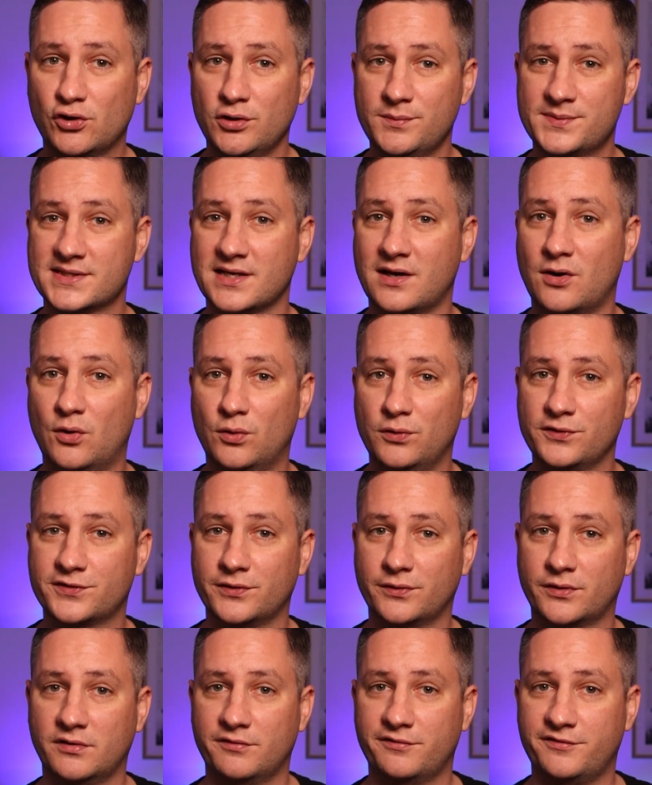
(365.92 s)
groups are
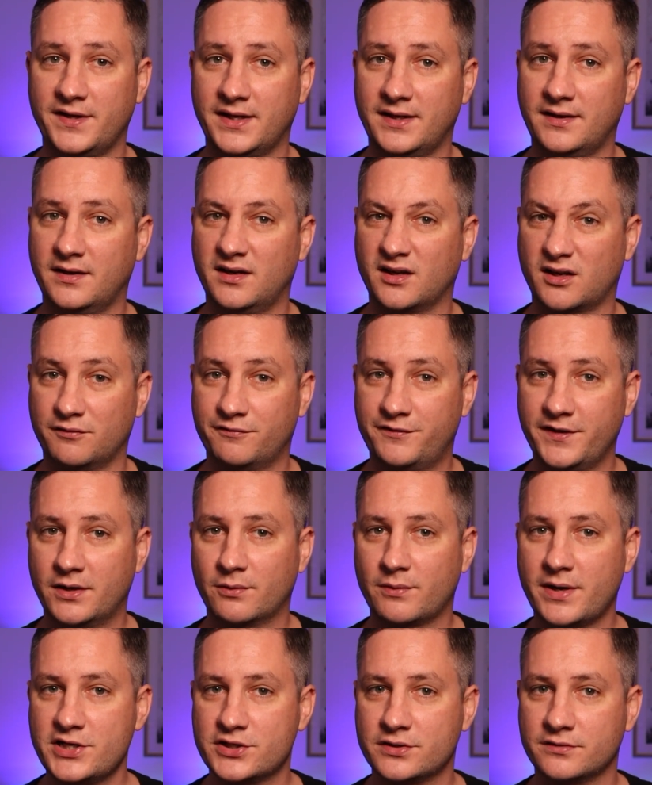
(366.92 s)
also configured in a
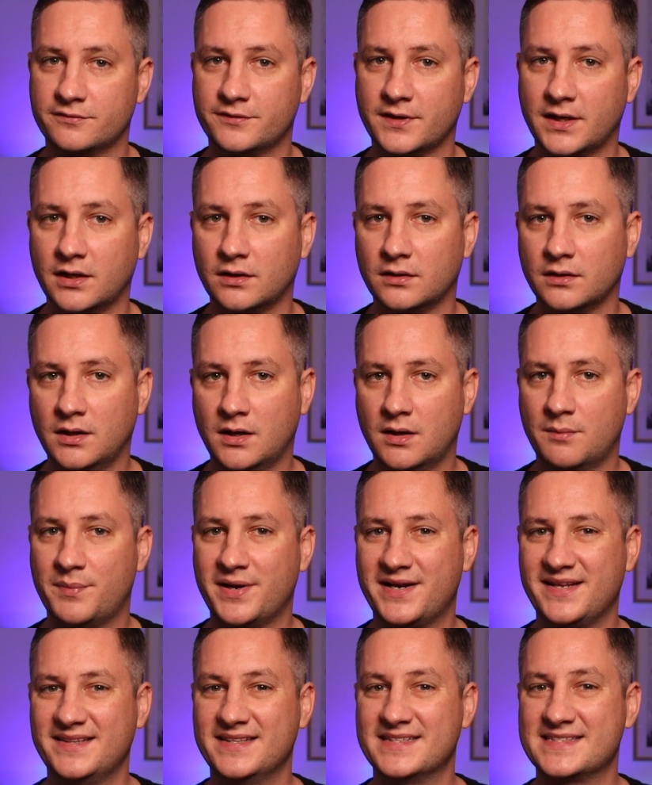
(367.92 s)
configuration file,
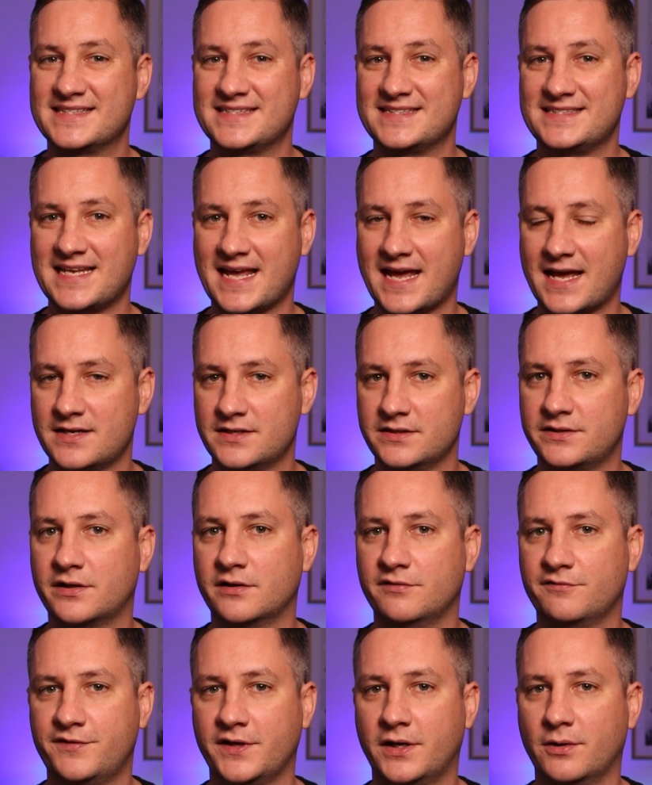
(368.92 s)
but in the standard
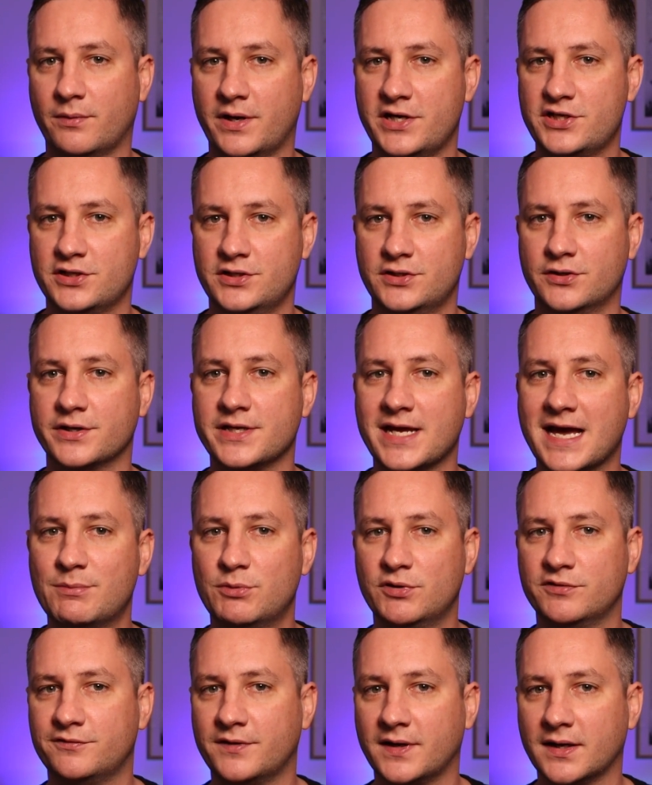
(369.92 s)

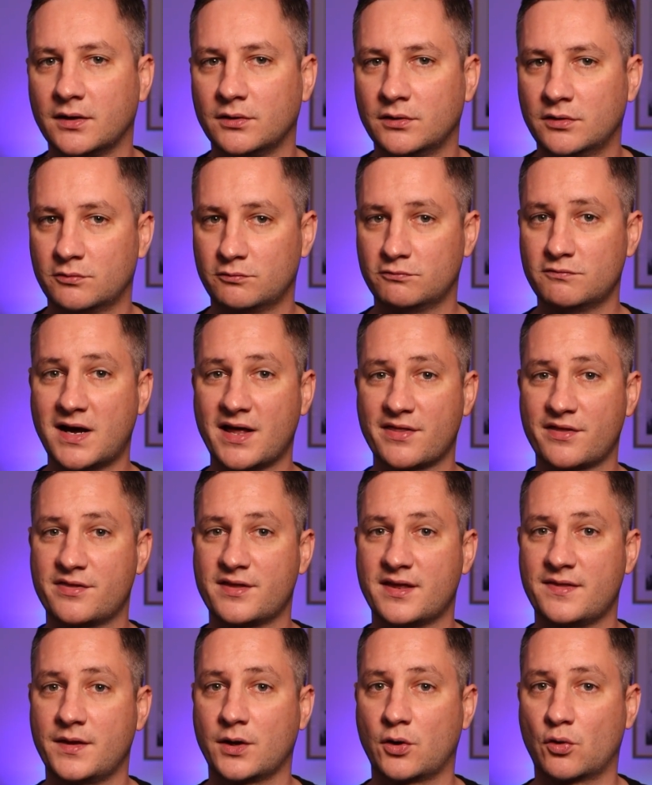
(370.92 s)
configuration.yaml file rather
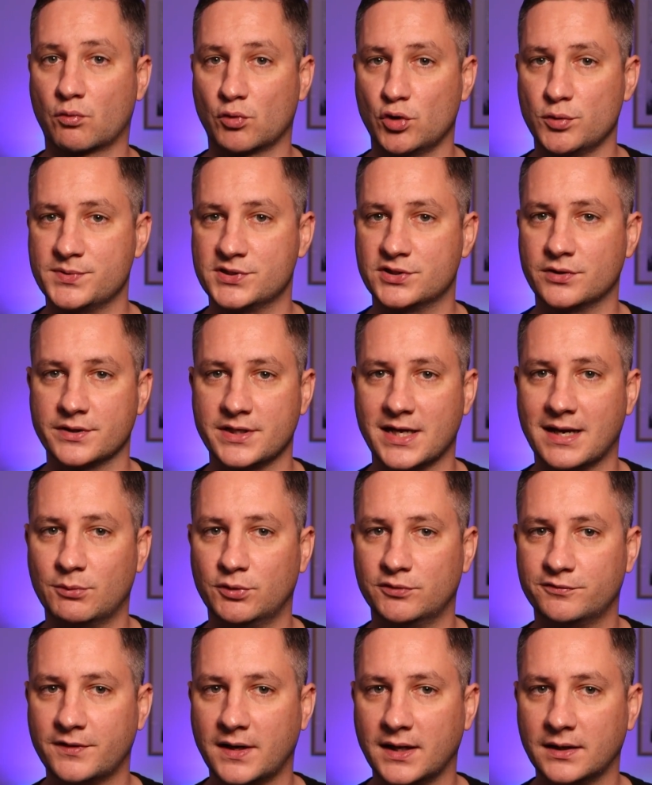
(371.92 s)
than the
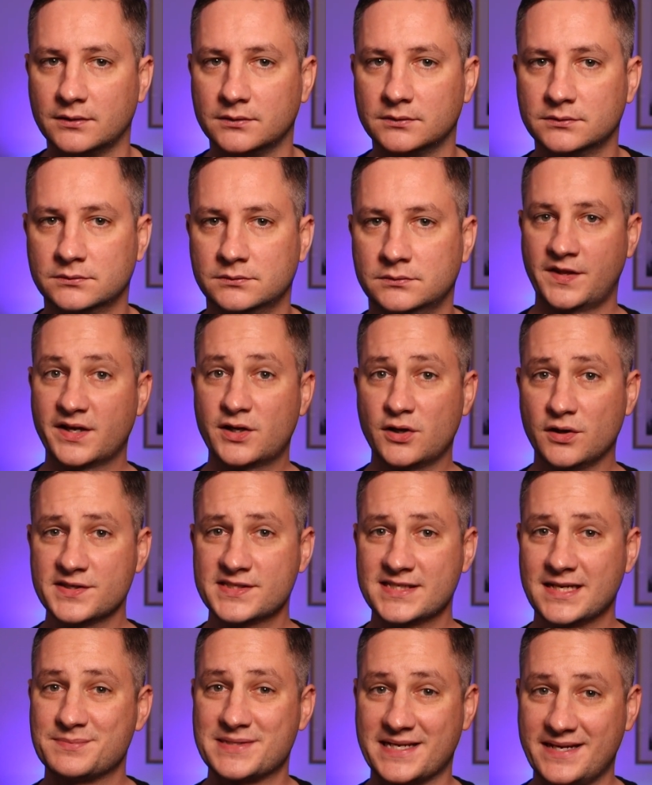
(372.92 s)
groups.yaml file. The
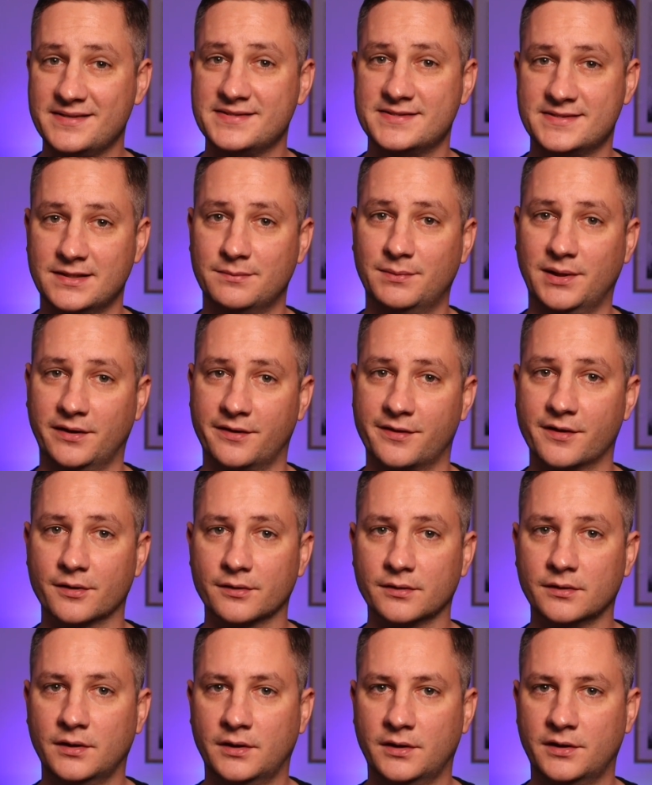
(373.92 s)
concept is similar
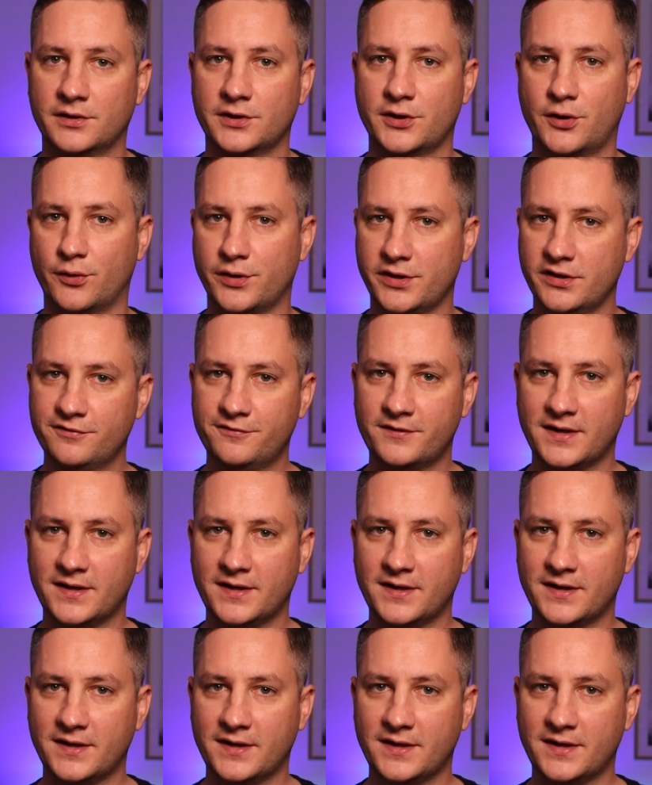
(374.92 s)
though. Go to your